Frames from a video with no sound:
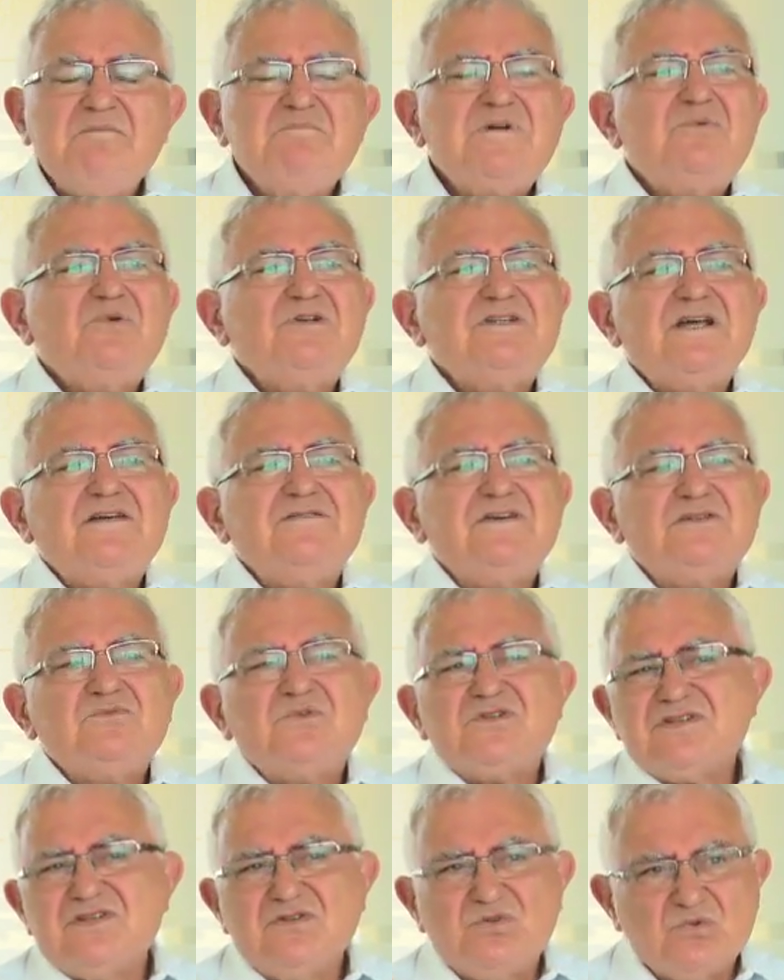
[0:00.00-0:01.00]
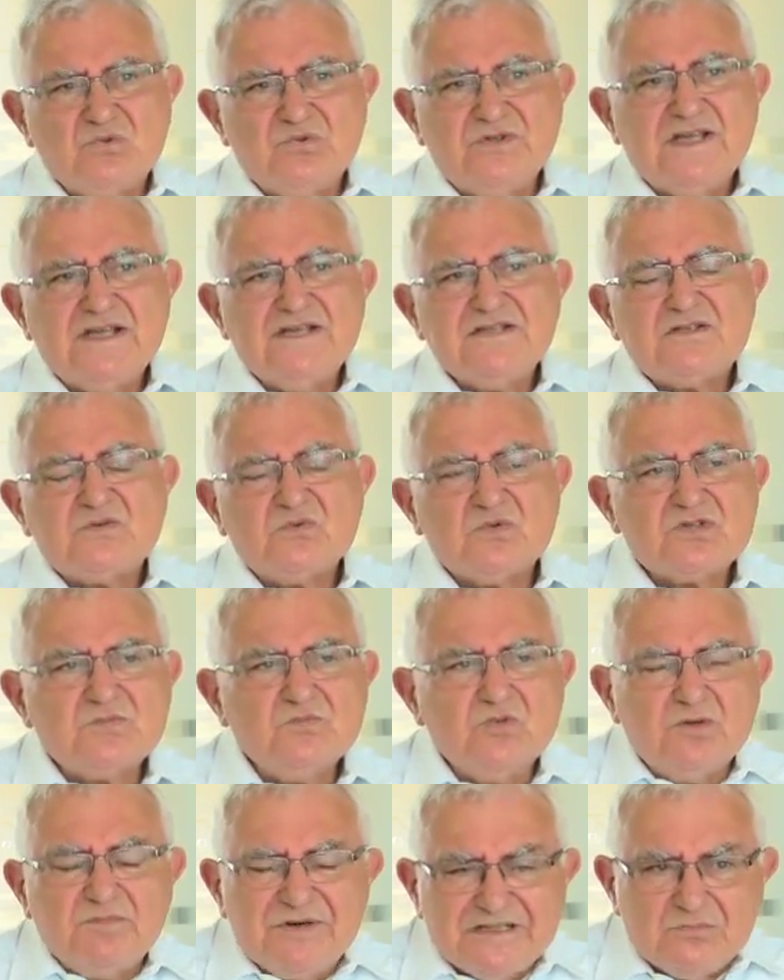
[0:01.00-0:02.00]
Yeah, whatever. It wasn't 2 days, it was
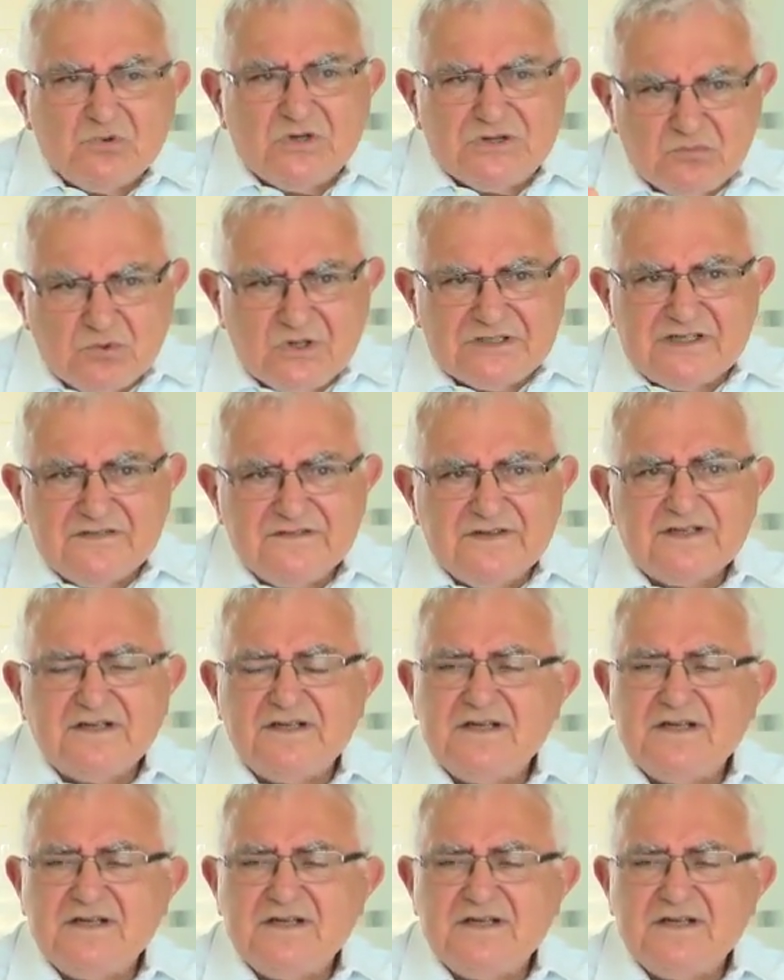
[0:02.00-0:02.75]
more. But whatever.